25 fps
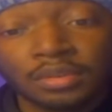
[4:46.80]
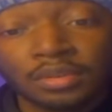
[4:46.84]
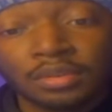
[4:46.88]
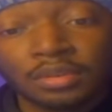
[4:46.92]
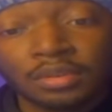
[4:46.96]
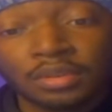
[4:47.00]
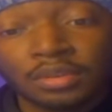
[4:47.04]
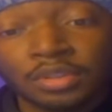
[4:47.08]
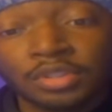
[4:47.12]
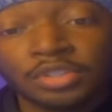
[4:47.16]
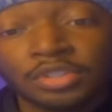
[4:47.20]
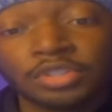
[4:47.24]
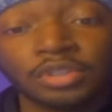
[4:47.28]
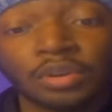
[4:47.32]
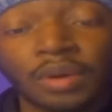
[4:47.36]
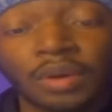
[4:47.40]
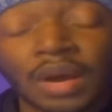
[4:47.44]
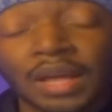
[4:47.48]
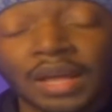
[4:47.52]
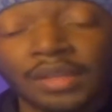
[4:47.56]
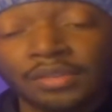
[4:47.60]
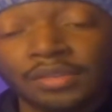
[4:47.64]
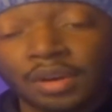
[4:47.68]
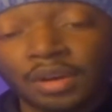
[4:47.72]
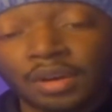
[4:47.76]
So I
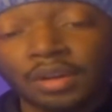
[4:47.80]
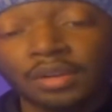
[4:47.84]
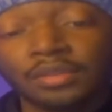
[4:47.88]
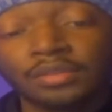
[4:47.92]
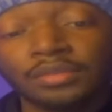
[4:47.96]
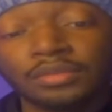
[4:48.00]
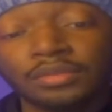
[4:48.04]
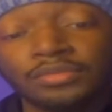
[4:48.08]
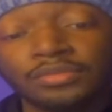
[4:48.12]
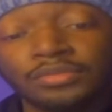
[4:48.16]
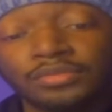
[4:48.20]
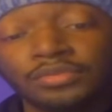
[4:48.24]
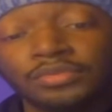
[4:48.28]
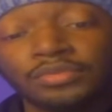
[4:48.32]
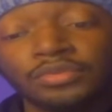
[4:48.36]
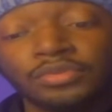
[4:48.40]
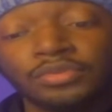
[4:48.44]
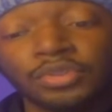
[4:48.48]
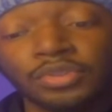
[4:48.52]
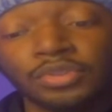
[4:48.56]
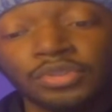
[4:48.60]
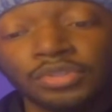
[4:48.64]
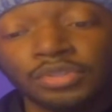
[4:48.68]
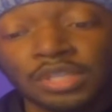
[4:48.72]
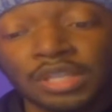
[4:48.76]
thought the
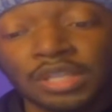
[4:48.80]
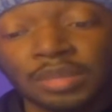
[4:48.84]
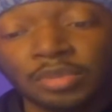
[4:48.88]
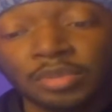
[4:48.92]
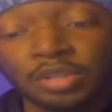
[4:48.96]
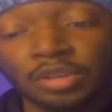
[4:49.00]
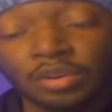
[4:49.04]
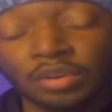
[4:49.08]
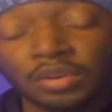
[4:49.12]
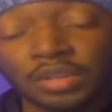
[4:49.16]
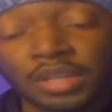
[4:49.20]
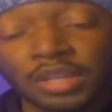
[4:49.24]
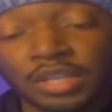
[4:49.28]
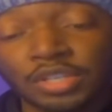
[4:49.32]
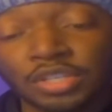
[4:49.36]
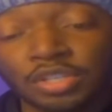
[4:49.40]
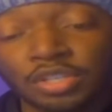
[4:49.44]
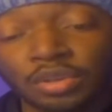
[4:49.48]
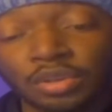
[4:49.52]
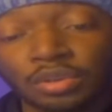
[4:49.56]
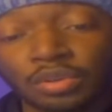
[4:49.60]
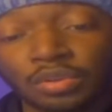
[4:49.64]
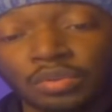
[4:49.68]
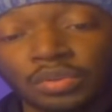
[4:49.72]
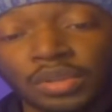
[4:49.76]
demon lord they
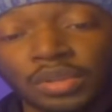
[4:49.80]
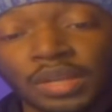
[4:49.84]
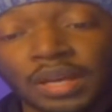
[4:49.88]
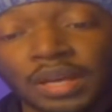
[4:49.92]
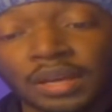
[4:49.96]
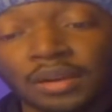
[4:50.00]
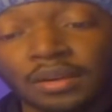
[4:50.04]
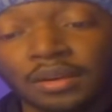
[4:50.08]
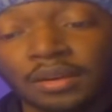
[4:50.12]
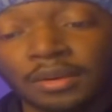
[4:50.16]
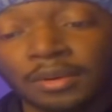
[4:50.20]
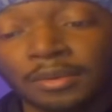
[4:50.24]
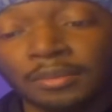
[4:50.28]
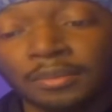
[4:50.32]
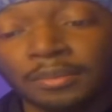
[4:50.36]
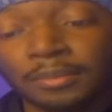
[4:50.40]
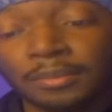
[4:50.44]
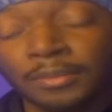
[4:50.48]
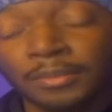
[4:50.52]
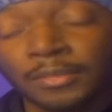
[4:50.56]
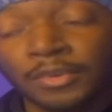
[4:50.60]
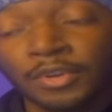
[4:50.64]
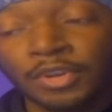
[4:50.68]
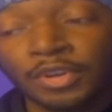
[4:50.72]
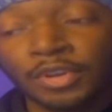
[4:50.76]
showed, that
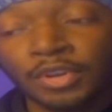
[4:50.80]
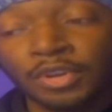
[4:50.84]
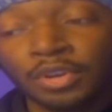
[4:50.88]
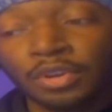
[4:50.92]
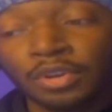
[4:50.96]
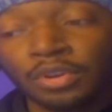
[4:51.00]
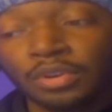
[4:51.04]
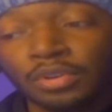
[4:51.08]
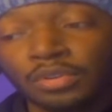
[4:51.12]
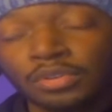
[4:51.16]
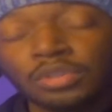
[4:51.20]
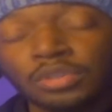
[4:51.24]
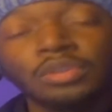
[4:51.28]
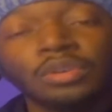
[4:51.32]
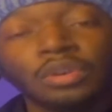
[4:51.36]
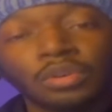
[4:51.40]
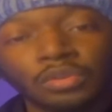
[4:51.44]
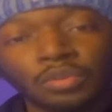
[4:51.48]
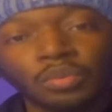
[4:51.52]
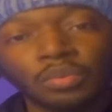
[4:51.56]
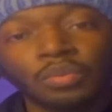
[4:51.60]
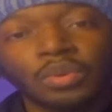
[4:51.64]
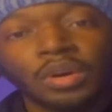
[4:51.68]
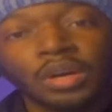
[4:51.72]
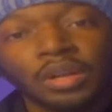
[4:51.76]

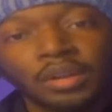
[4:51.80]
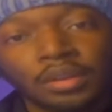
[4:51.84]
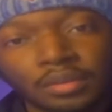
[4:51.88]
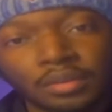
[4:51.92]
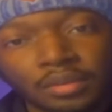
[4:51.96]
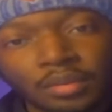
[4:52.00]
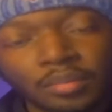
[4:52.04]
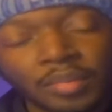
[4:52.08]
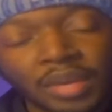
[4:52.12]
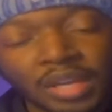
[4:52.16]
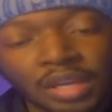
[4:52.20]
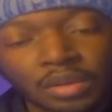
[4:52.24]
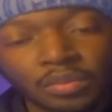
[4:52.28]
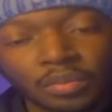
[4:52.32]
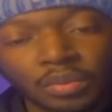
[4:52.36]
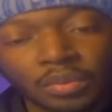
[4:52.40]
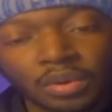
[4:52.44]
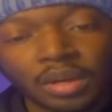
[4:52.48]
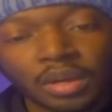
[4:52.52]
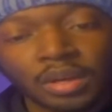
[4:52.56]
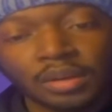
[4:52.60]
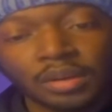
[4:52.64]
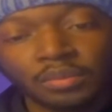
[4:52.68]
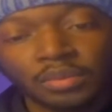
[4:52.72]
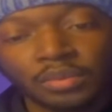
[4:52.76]
the main
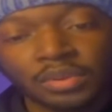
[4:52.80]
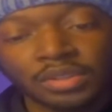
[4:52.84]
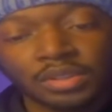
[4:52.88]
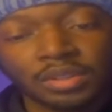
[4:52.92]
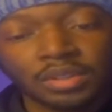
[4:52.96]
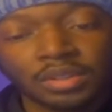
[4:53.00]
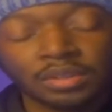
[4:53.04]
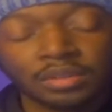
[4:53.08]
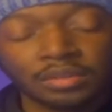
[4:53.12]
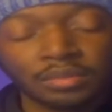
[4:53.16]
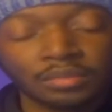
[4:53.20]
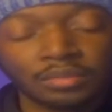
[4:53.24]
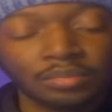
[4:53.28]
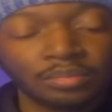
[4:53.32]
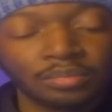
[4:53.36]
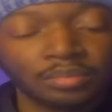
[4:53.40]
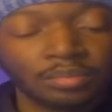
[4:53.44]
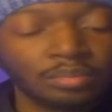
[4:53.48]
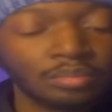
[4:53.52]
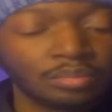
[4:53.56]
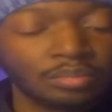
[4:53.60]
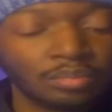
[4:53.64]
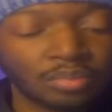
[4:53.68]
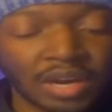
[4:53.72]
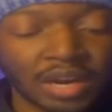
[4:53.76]
one with the
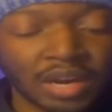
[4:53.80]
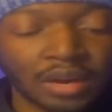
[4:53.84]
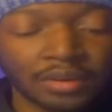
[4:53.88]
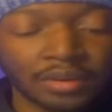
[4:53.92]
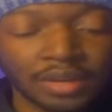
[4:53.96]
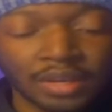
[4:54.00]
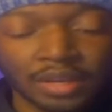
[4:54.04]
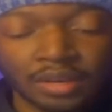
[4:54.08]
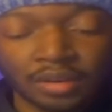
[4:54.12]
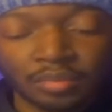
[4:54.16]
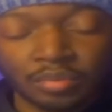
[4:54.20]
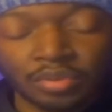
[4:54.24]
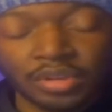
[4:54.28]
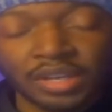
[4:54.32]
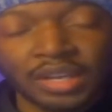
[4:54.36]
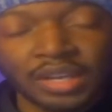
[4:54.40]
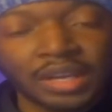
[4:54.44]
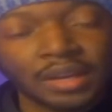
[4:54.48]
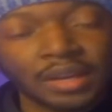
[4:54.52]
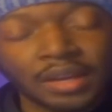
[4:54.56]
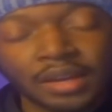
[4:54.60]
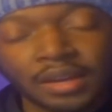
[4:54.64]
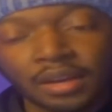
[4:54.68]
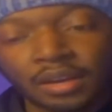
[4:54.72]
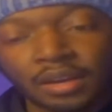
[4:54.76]
brown hair, brunette
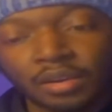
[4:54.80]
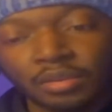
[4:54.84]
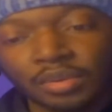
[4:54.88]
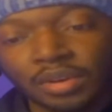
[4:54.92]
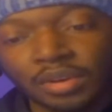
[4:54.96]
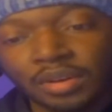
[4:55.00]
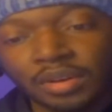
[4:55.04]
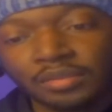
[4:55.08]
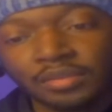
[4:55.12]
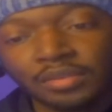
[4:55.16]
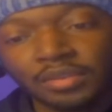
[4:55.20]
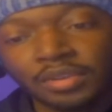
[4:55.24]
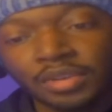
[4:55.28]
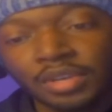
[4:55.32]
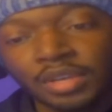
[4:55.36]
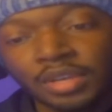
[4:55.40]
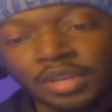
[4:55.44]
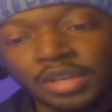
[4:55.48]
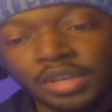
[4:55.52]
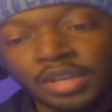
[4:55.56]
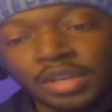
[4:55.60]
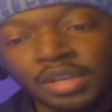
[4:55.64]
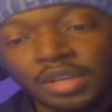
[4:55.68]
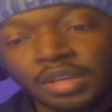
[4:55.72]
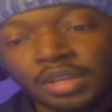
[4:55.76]
hair, whatever,
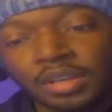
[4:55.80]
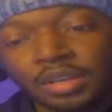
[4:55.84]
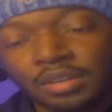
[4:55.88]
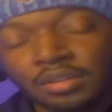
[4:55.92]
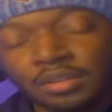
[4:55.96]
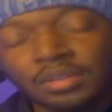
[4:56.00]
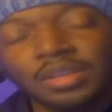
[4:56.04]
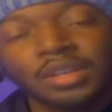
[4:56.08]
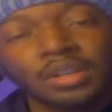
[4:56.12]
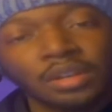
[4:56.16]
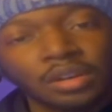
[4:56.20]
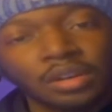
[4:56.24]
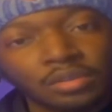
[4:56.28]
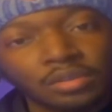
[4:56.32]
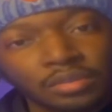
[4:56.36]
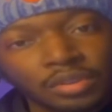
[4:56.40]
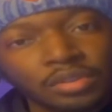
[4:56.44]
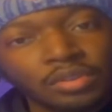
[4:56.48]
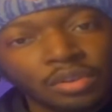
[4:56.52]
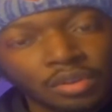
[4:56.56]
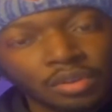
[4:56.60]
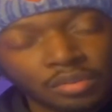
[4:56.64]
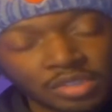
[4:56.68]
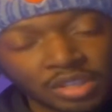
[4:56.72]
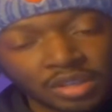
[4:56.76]
you know what
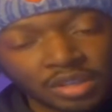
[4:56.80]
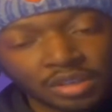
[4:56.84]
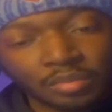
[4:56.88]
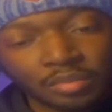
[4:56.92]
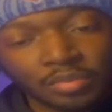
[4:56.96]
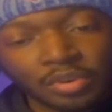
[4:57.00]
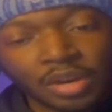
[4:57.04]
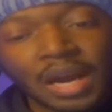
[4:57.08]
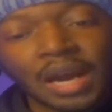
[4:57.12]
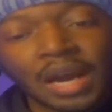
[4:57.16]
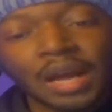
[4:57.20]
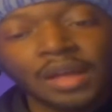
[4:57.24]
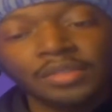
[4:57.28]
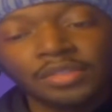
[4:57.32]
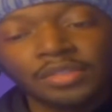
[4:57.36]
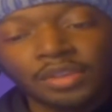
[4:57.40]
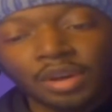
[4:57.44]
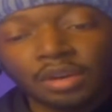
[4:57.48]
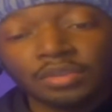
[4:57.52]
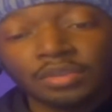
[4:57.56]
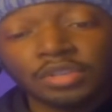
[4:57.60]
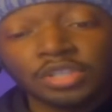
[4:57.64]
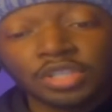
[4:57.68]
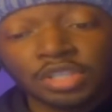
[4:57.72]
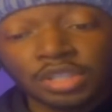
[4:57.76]
I'm talking about. I
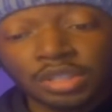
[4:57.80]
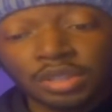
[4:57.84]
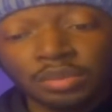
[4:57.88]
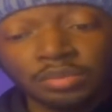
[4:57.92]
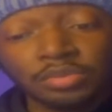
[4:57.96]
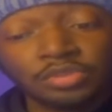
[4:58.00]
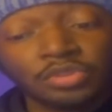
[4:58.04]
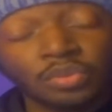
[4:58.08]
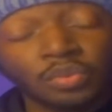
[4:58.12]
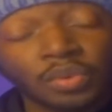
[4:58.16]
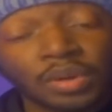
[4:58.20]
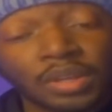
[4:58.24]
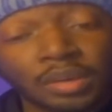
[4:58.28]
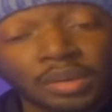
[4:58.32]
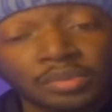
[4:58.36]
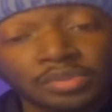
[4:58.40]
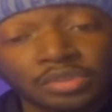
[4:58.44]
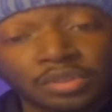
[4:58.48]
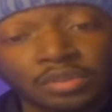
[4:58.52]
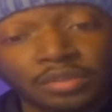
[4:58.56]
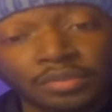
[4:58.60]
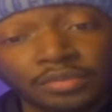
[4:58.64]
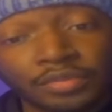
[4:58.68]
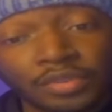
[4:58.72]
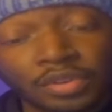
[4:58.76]
thought she was the one that was on
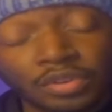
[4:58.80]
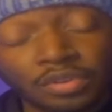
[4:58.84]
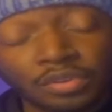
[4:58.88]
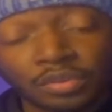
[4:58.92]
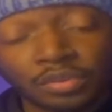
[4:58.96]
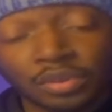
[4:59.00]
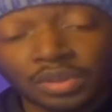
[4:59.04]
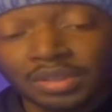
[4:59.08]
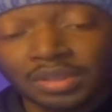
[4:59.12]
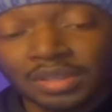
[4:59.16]
the phone.